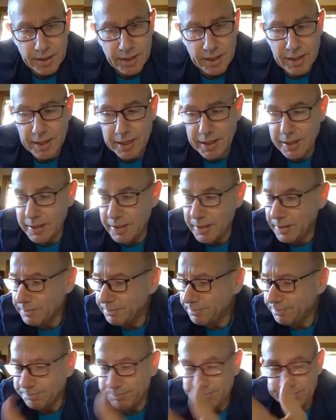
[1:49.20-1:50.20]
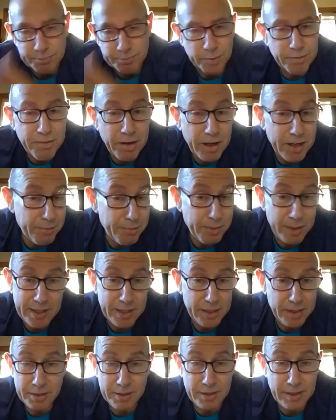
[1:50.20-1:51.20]
provided by
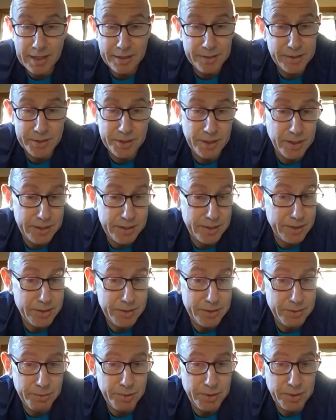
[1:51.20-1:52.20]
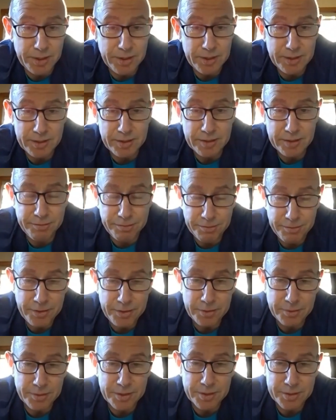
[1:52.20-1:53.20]
other scientists working in the
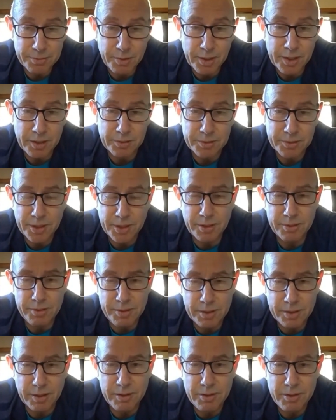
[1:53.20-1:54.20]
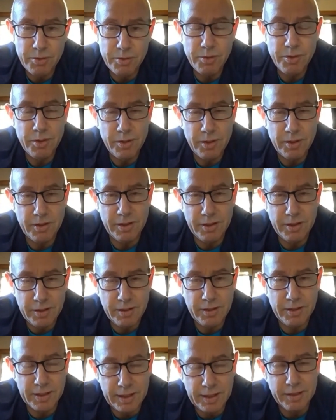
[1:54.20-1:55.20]
field as well. So, you know, you,
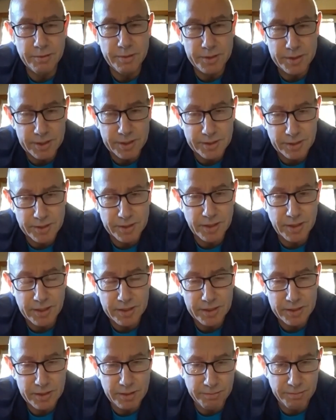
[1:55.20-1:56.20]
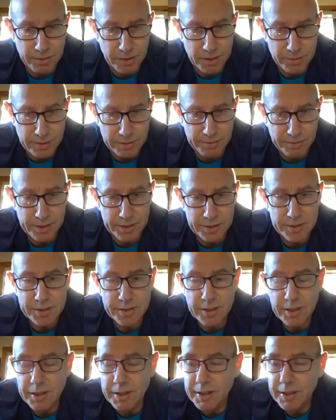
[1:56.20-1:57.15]
in other words, as a scientist, you follow evidence.